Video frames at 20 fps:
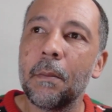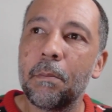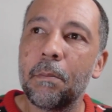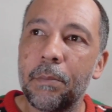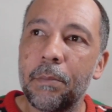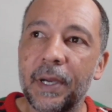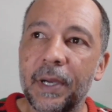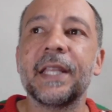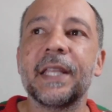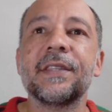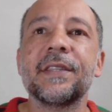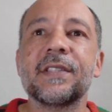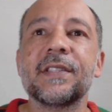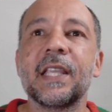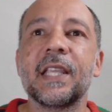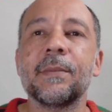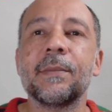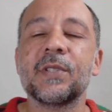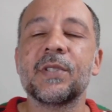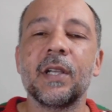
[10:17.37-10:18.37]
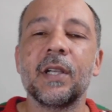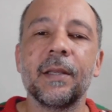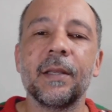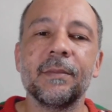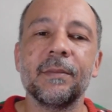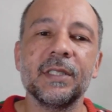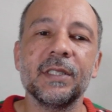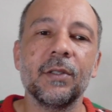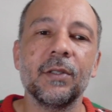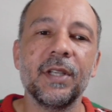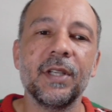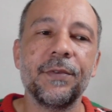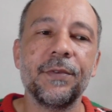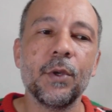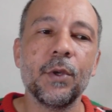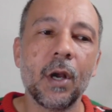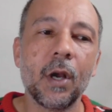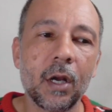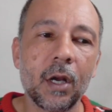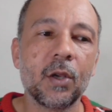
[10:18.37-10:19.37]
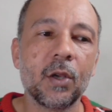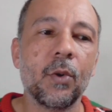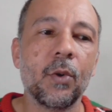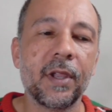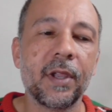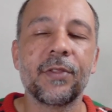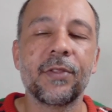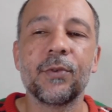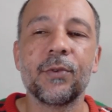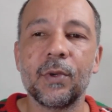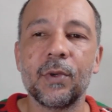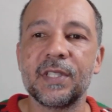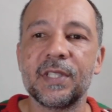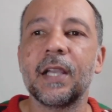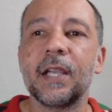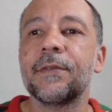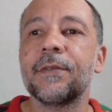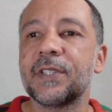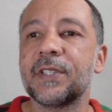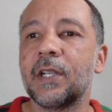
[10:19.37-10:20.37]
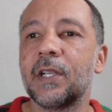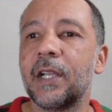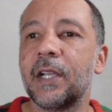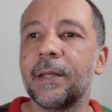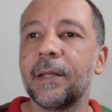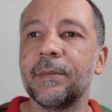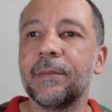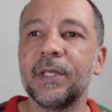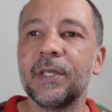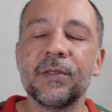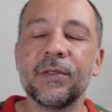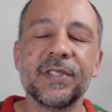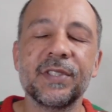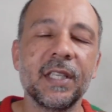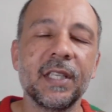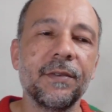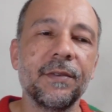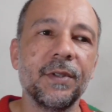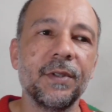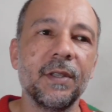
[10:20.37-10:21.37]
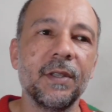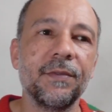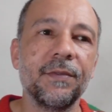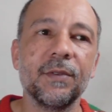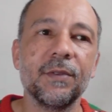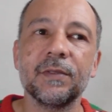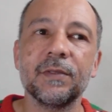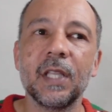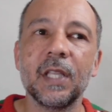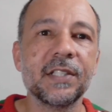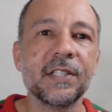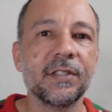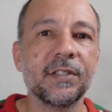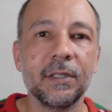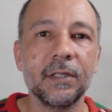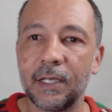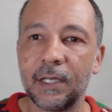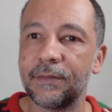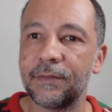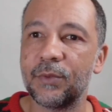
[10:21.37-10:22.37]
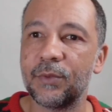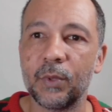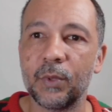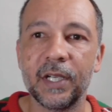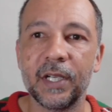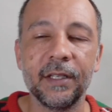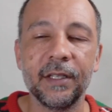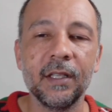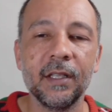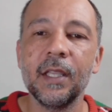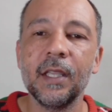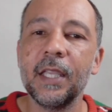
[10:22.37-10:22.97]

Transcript: But at the same time, if you are going through a tough time, say if you've lost a loved one,